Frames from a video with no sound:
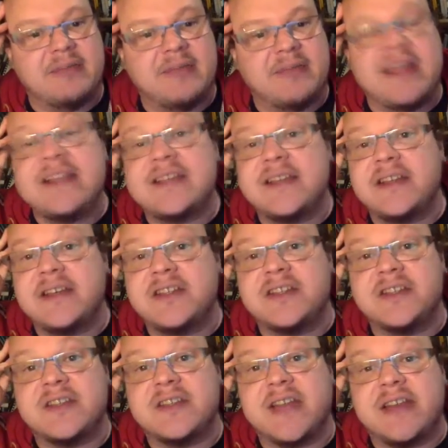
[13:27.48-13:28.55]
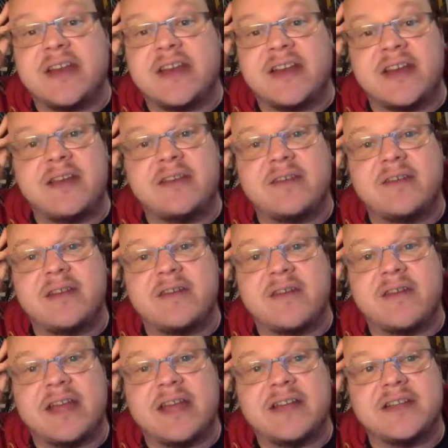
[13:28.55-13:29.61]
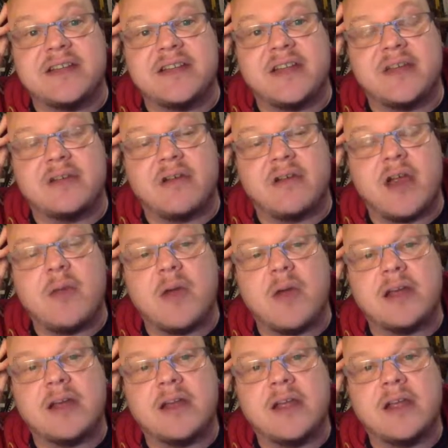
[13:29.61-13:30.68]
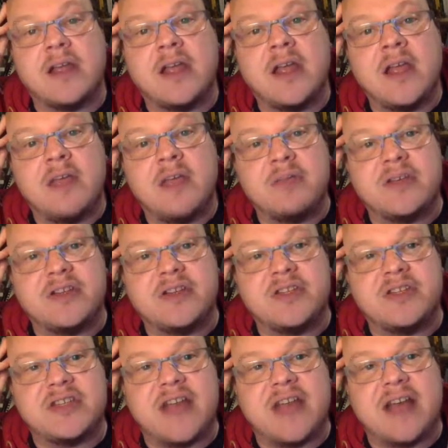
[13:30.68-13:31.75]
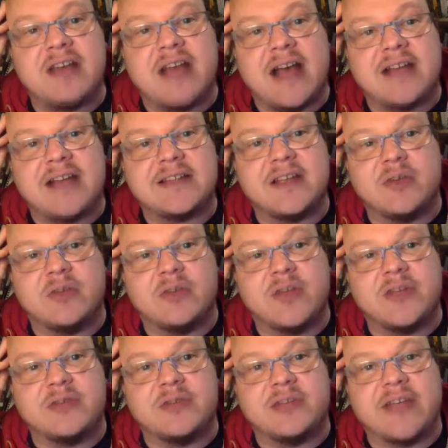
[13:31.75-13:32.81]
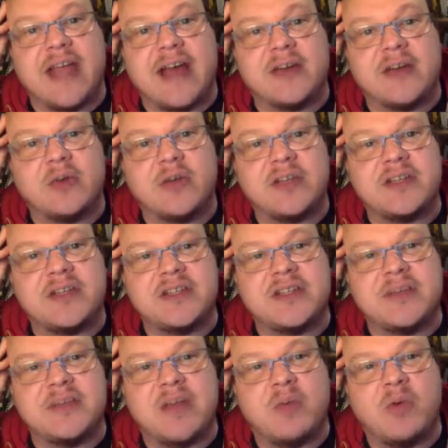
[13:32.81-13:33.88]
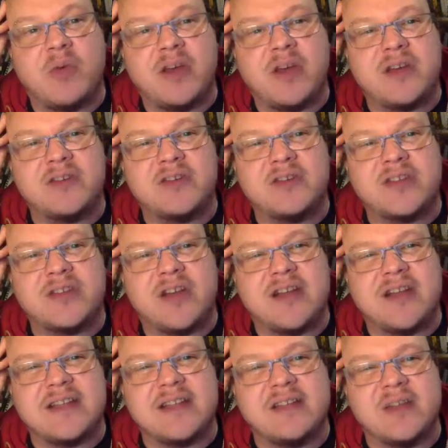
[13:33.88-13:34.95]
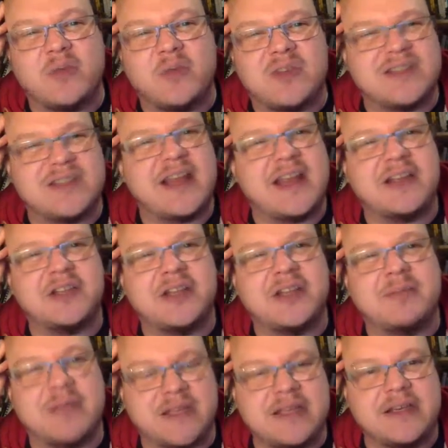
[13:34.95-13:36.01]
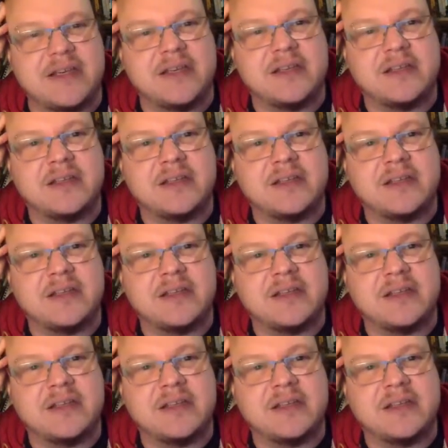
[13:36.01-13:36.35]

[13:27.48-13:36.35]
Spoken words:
E-signatures and identity verification is another great one, because you start asking all those really hard questions about, well, when I do sign something, what does that actually mean?